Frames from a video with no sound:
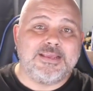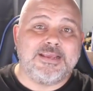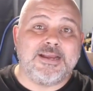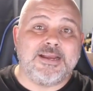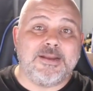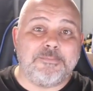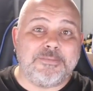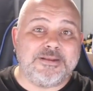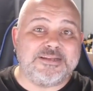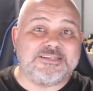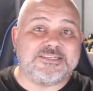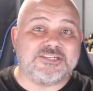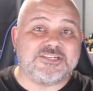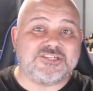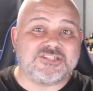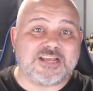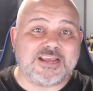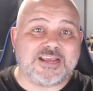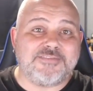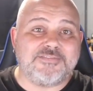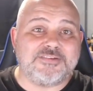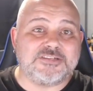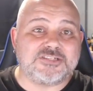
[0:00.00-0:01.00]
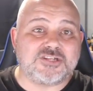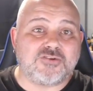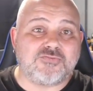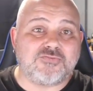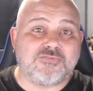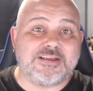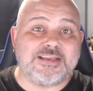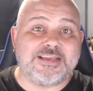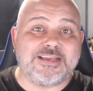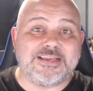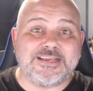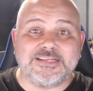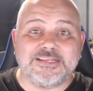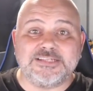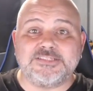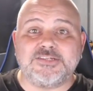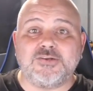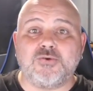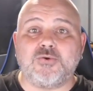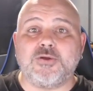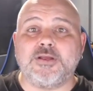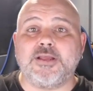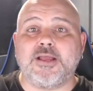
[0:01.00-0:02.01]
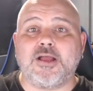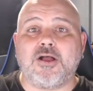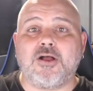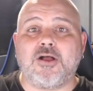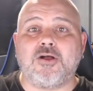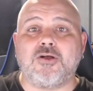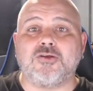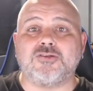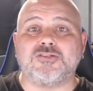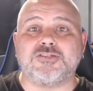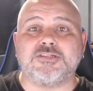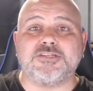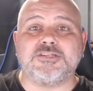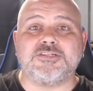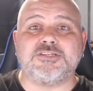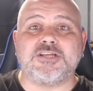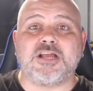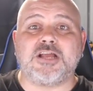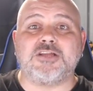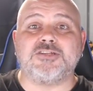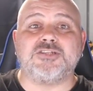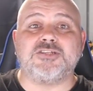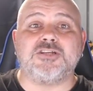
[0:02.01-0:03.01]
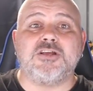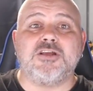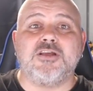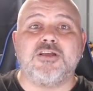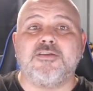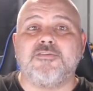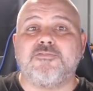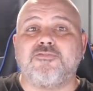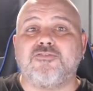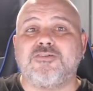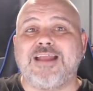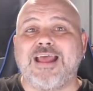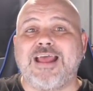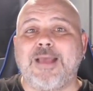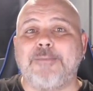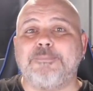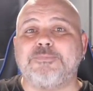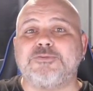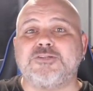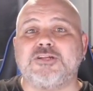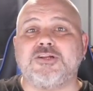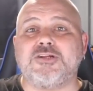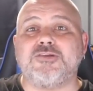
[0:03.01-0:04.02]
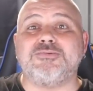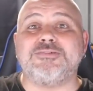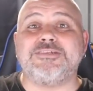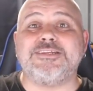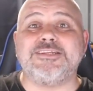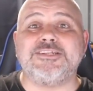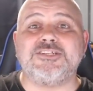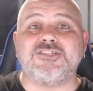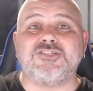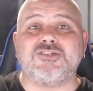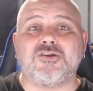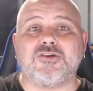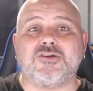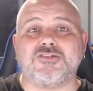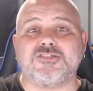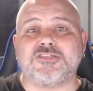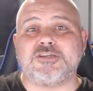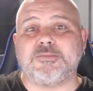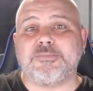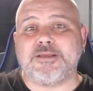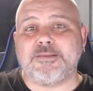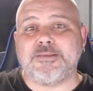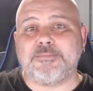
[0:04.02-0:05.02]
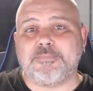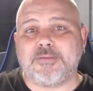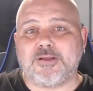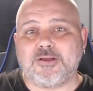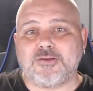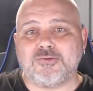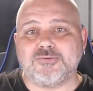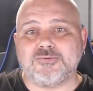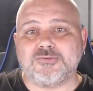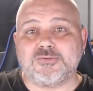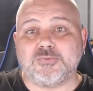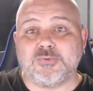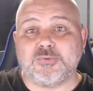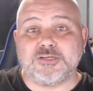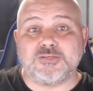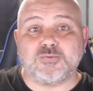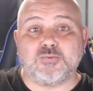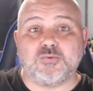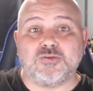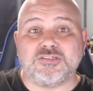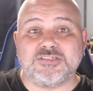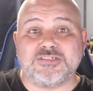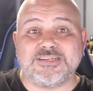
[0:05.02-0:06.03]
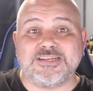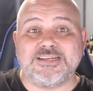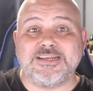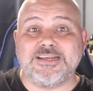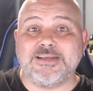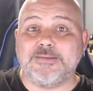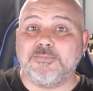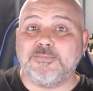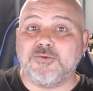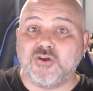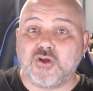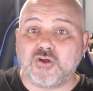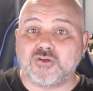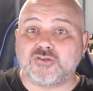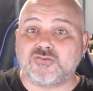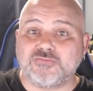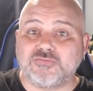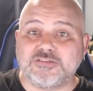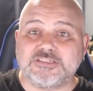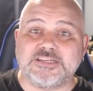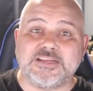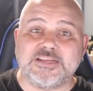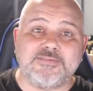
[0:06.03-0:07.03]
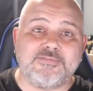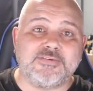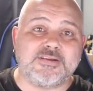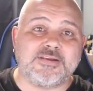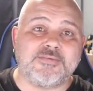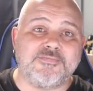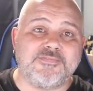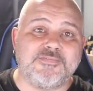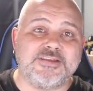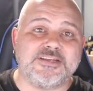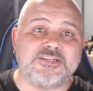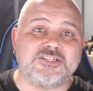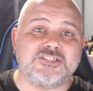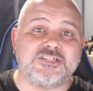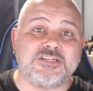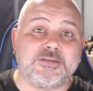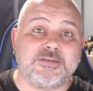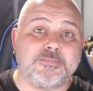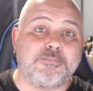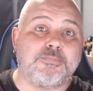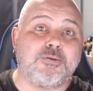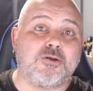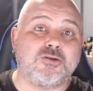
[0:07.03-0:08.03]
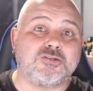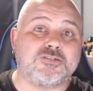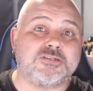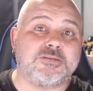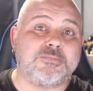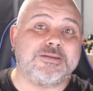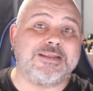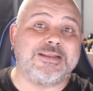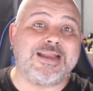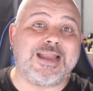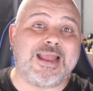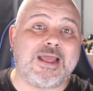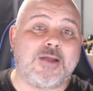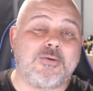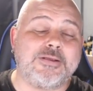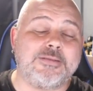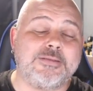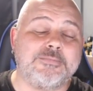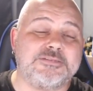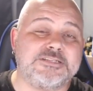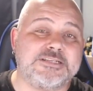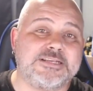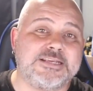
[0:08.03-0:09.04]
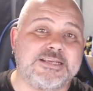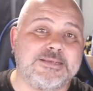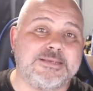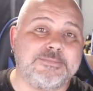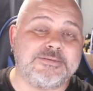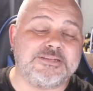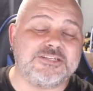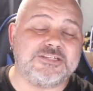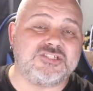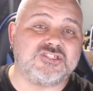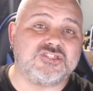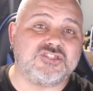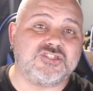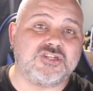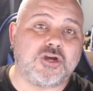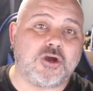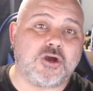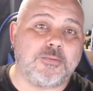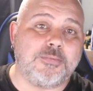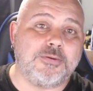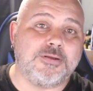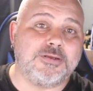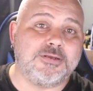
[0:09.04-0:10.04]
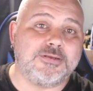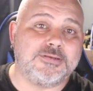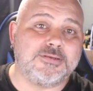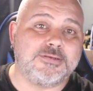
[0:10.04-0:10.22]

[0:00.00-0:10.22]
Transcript: In a bid to save his career, his lawyer asked the judge for an absolute discharge to be imposed, which would see him not receive a conviction and possibly allow him to keep his job.